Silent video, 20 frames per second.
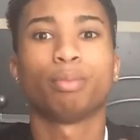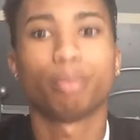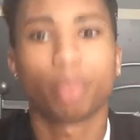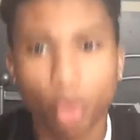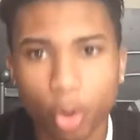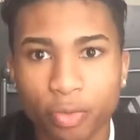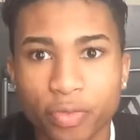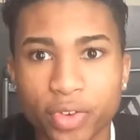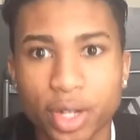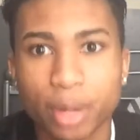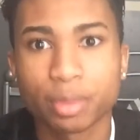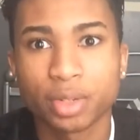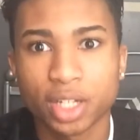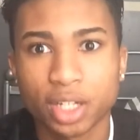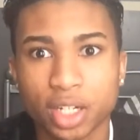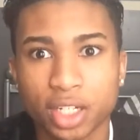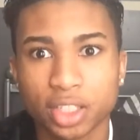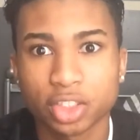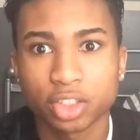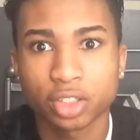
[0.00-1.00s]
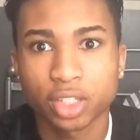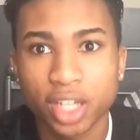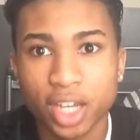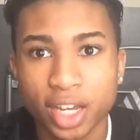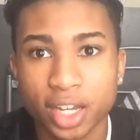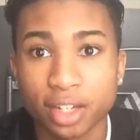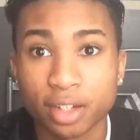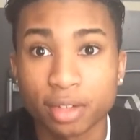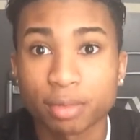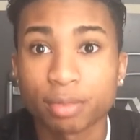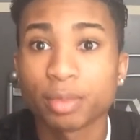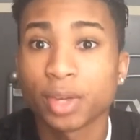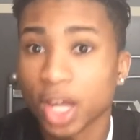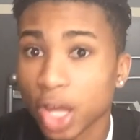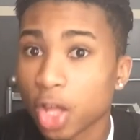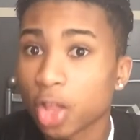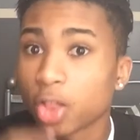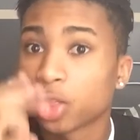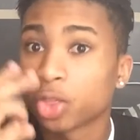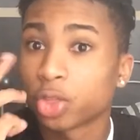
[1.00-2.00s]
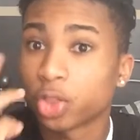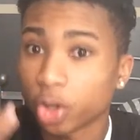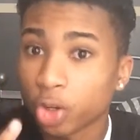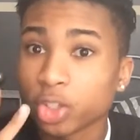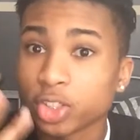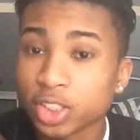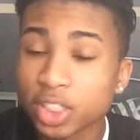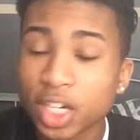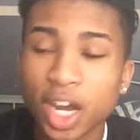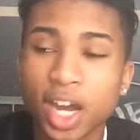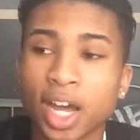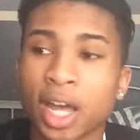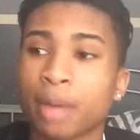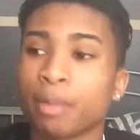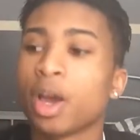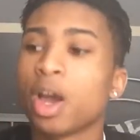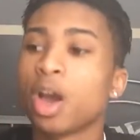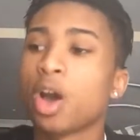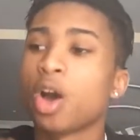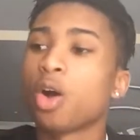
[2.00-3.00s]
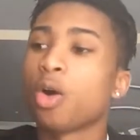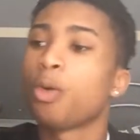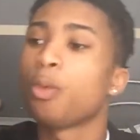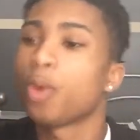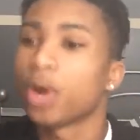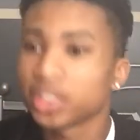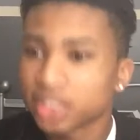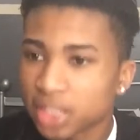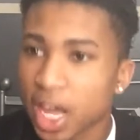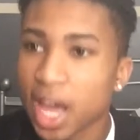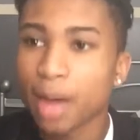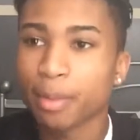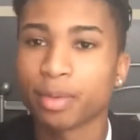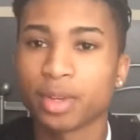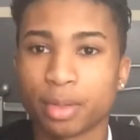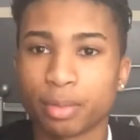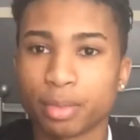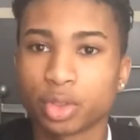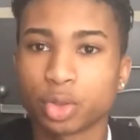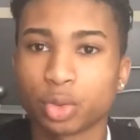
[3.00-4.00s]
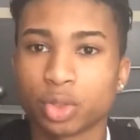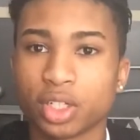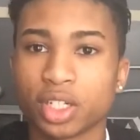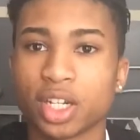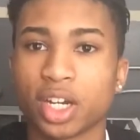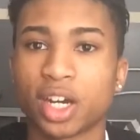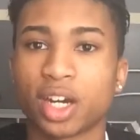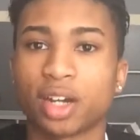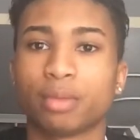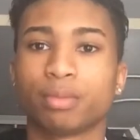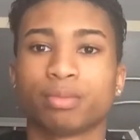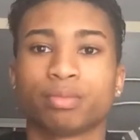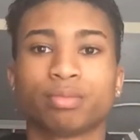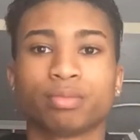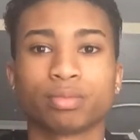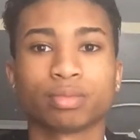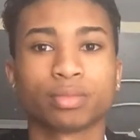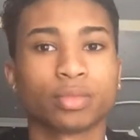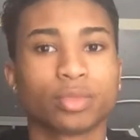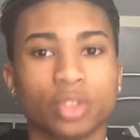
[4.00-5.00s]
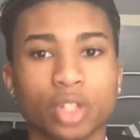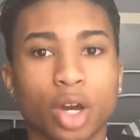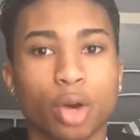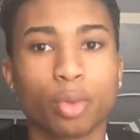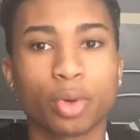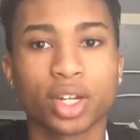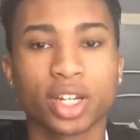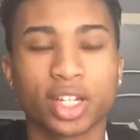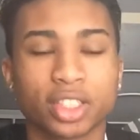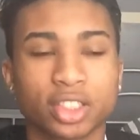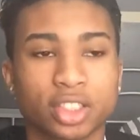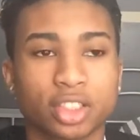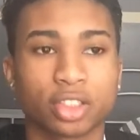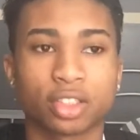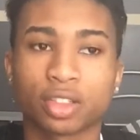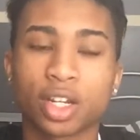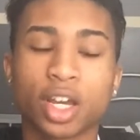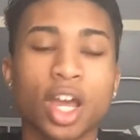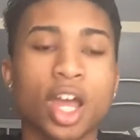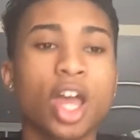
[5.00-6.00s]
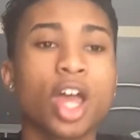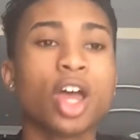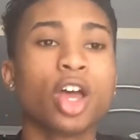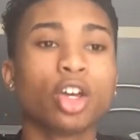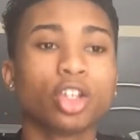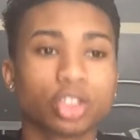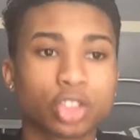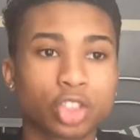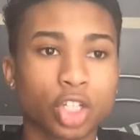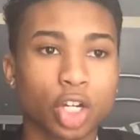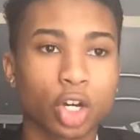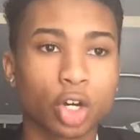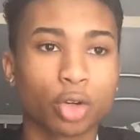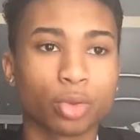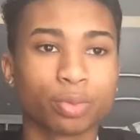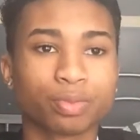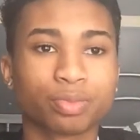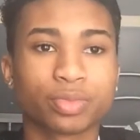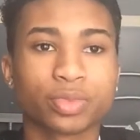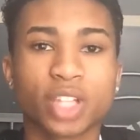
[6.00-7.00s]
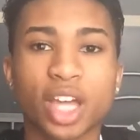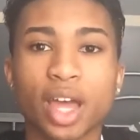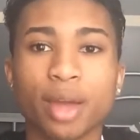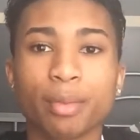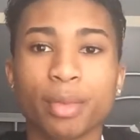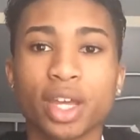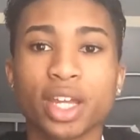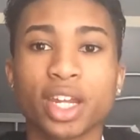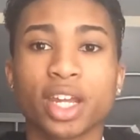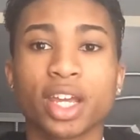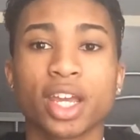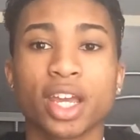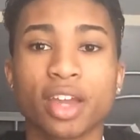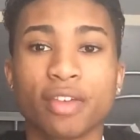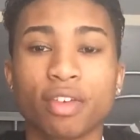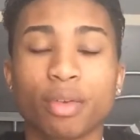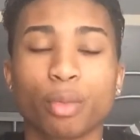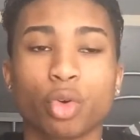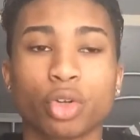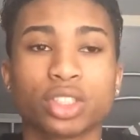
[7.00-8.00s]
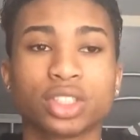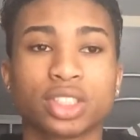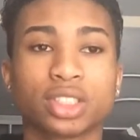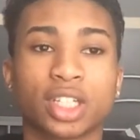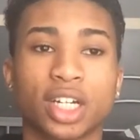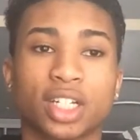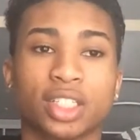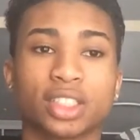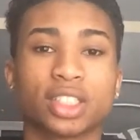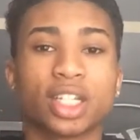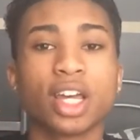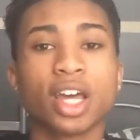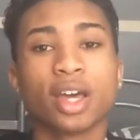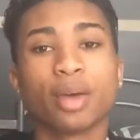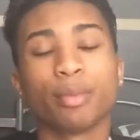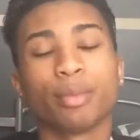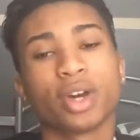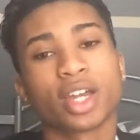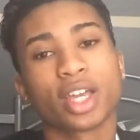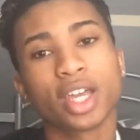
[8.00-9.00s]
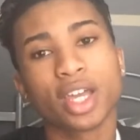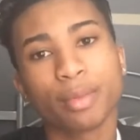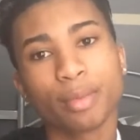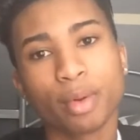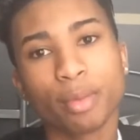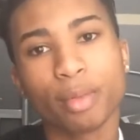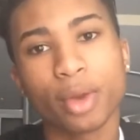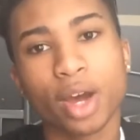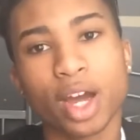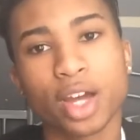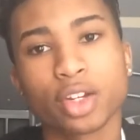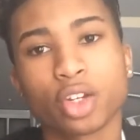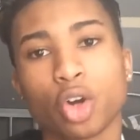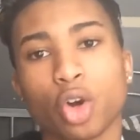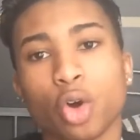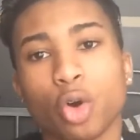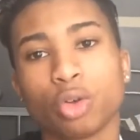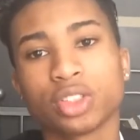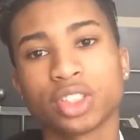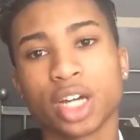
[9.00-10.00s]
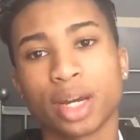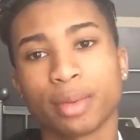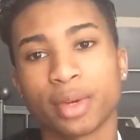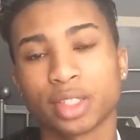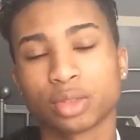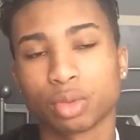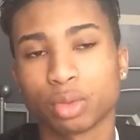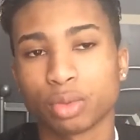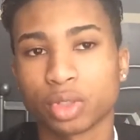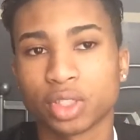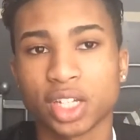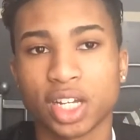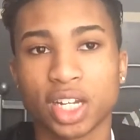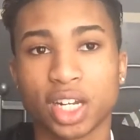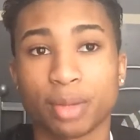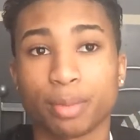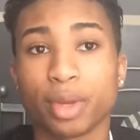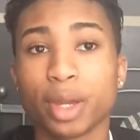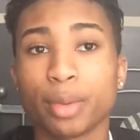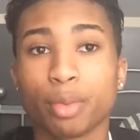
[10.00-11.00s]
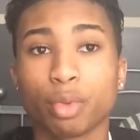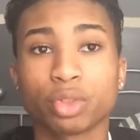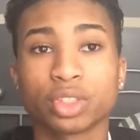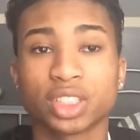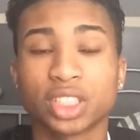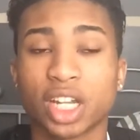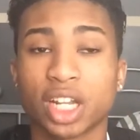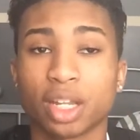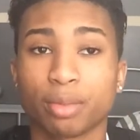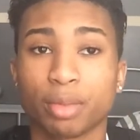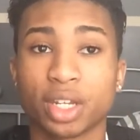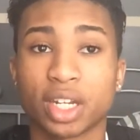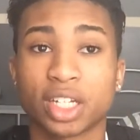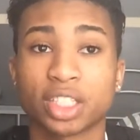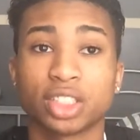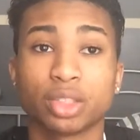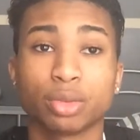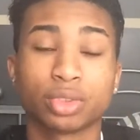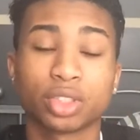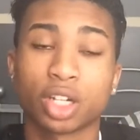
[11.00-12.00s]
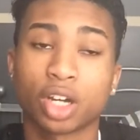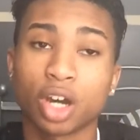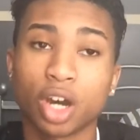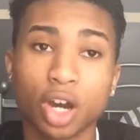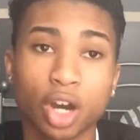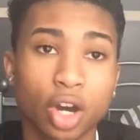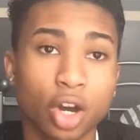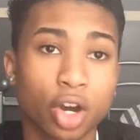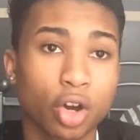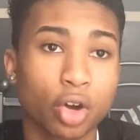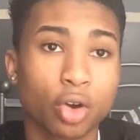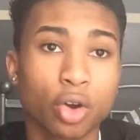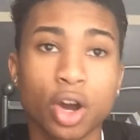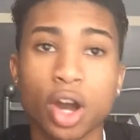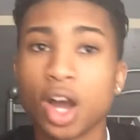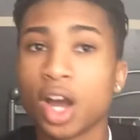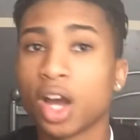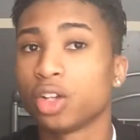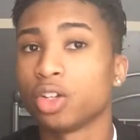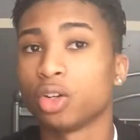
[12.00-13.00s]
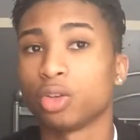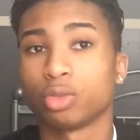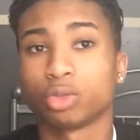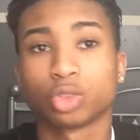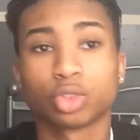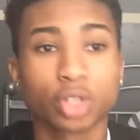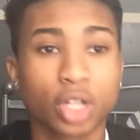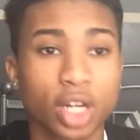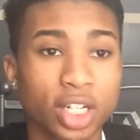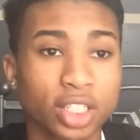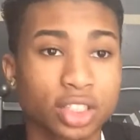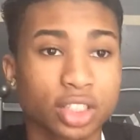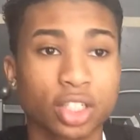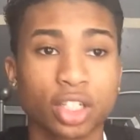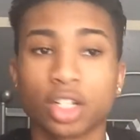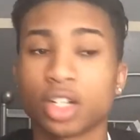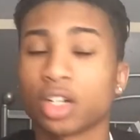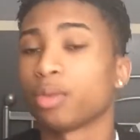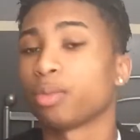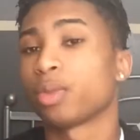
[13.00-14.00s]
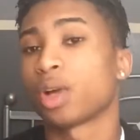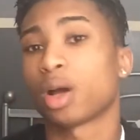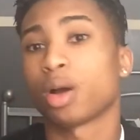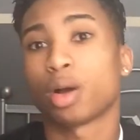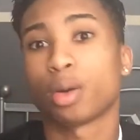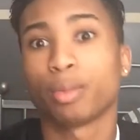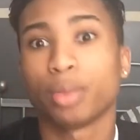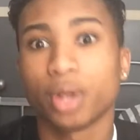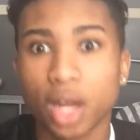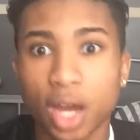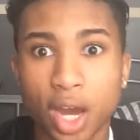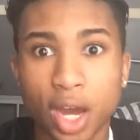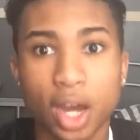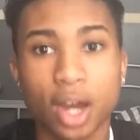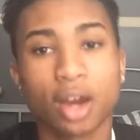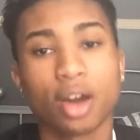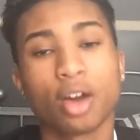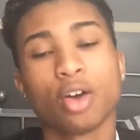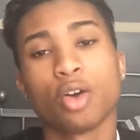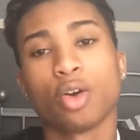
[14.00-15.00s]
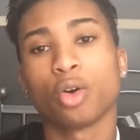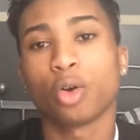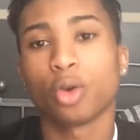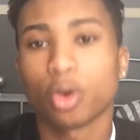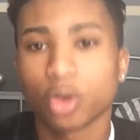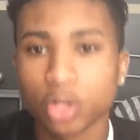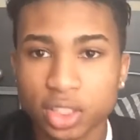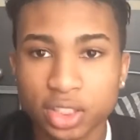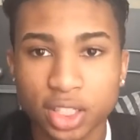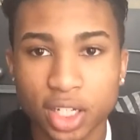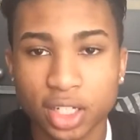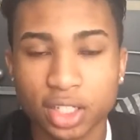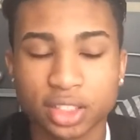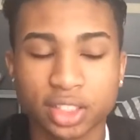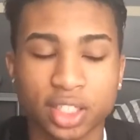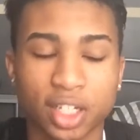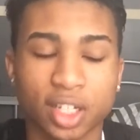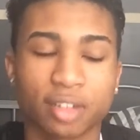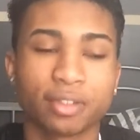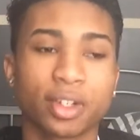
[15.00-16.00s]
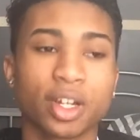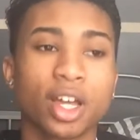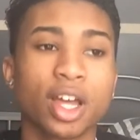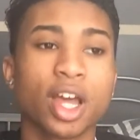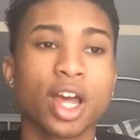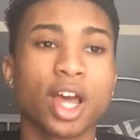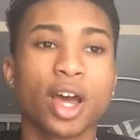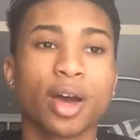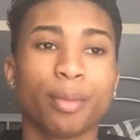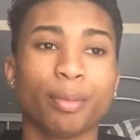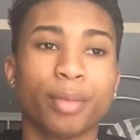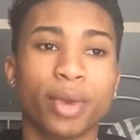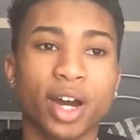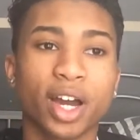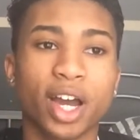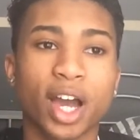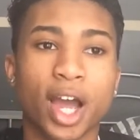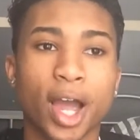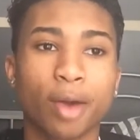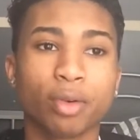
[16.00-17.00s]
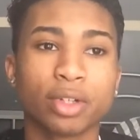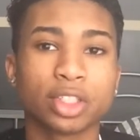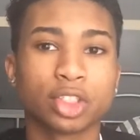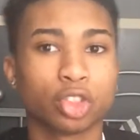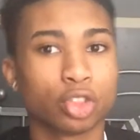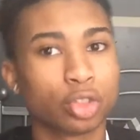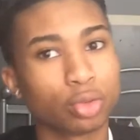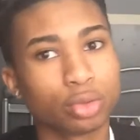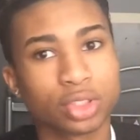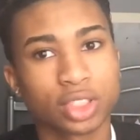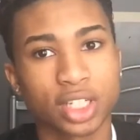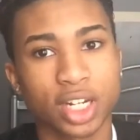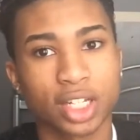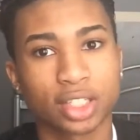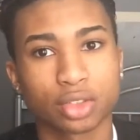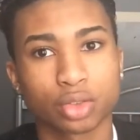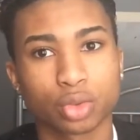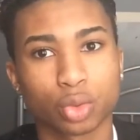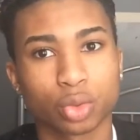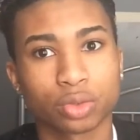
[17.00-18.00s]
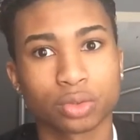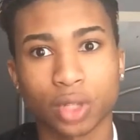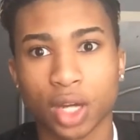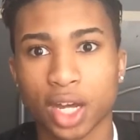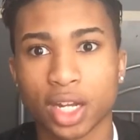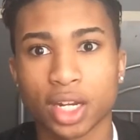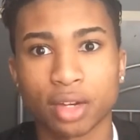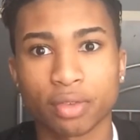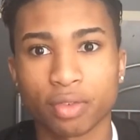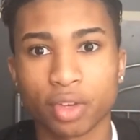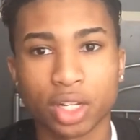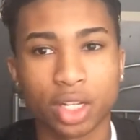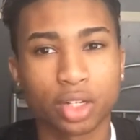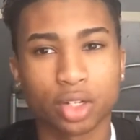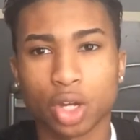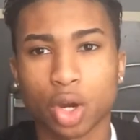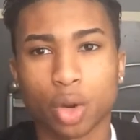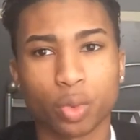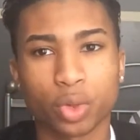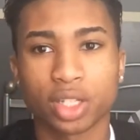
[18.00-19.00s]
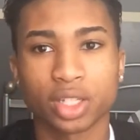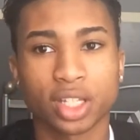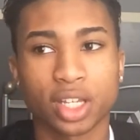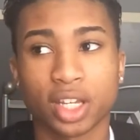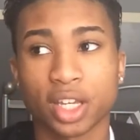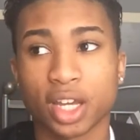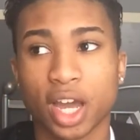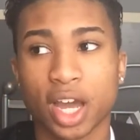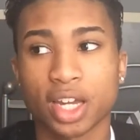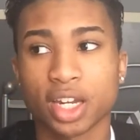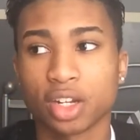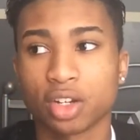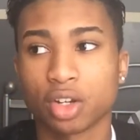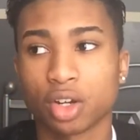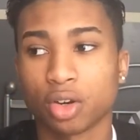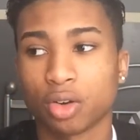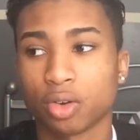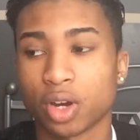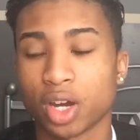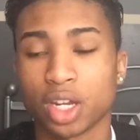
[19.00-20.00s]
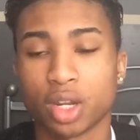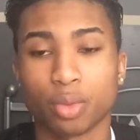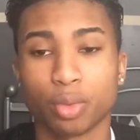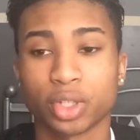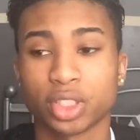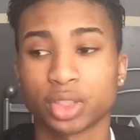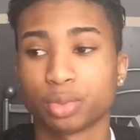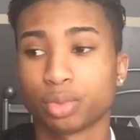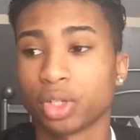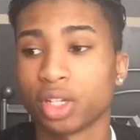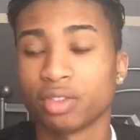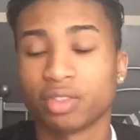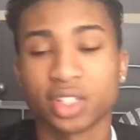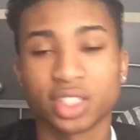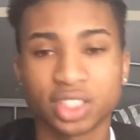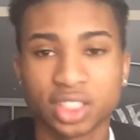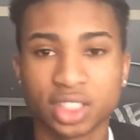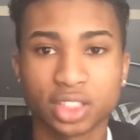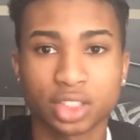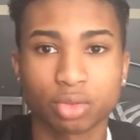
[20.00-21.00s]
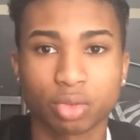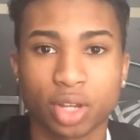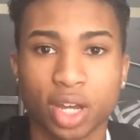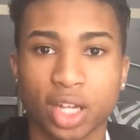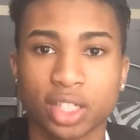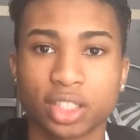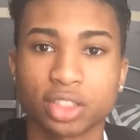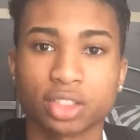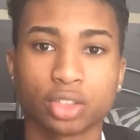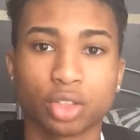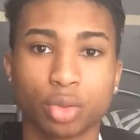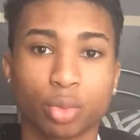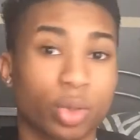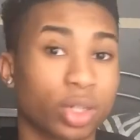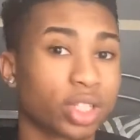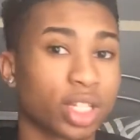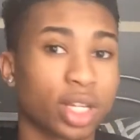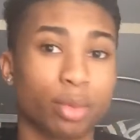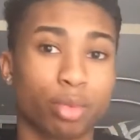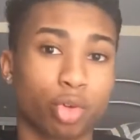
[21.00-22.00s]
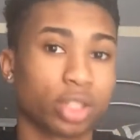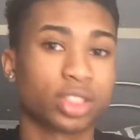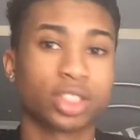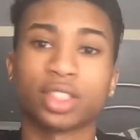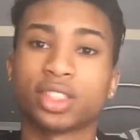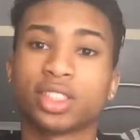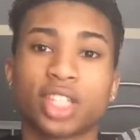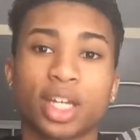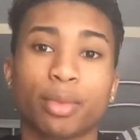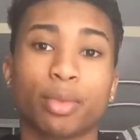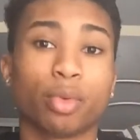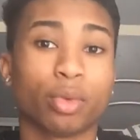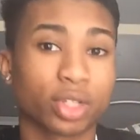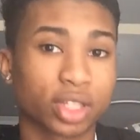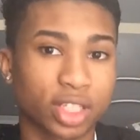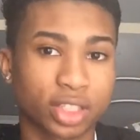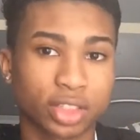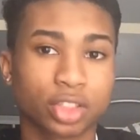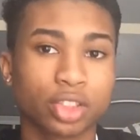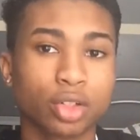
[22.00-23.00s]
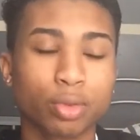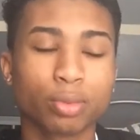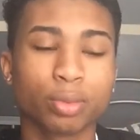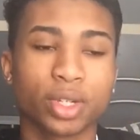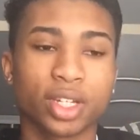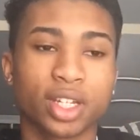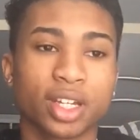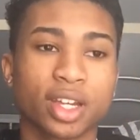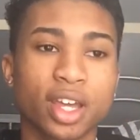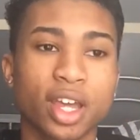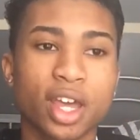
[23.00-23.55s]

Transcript: Both of them didn't answer again. Third time, what's happening between y'all? No one answered. So that made it even more sus. But keep in mind, the whole time as we were dating, people was telling me that she was a hoe, don't trust her, blah, blah, blah, all this other stuff. But I was new to that school, so I didn't really know anything. I didn't know anyone's previous history. I just knew what they brought to the table and what they showed me.